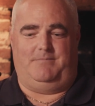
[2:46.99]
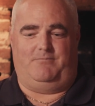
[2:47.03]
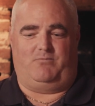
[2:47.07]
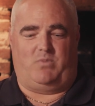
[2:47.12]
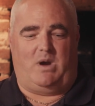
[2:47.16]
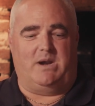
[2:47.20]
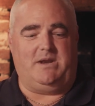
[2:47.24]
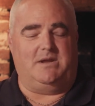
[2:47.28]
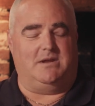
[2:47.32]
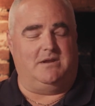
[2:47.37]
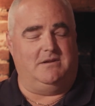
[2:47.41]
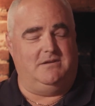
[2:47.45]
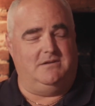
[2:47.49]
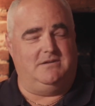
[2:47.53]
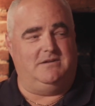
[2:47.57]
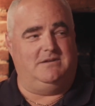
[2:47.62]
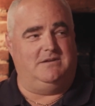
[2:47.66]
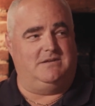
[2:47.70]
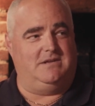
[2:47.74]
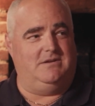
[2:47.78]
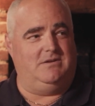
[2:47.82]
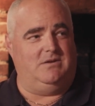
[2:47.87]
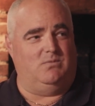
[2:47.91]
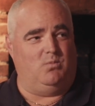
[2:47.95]
Running,
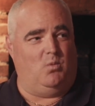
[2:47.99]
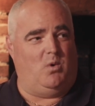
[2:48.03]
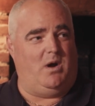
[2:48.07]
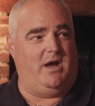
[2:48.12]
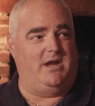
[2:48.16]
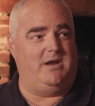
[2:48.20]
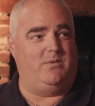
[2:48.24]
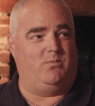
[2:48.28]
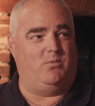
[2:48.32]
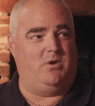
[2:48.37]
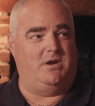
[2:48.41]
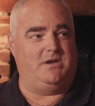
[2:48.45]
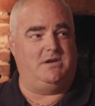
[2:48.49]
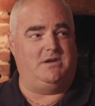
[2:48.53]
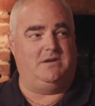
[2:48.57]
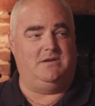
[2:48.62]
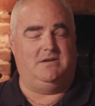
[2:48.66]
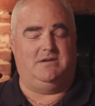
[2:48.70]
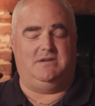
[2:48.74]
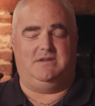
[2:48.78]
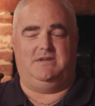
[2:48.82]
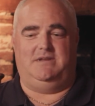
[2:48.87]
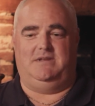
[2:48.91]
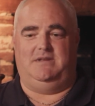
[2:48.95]
and why I'm running,
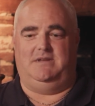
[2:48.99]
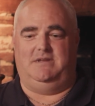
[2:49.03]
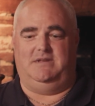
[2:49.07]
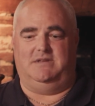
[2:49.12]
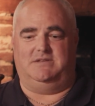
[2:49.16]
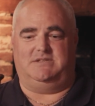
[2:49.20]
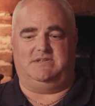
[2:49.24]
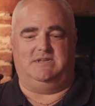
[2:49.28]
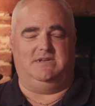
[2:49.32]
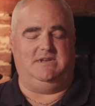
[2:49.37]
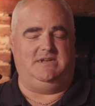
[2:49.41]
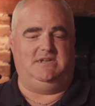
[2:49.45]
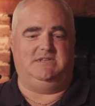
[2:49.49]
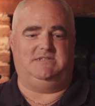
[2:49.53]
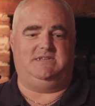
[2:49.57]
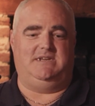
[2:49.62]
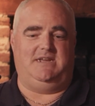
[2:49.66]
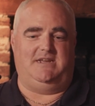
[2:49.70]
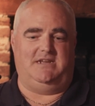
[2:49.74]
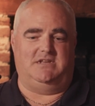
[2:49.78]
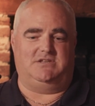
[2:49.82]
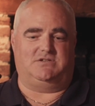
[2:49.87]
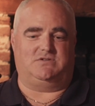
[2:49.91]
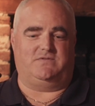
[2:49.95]
it's an
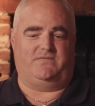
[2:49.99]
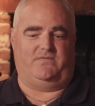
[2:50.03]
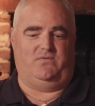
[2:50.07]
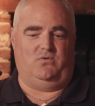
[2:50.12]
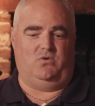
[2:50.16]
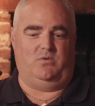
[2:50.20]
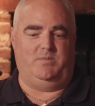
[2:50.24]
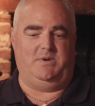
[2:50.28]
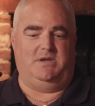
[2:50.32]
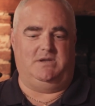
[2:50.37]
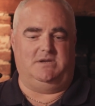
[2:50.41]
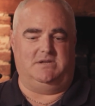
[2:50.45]
easy answer for me,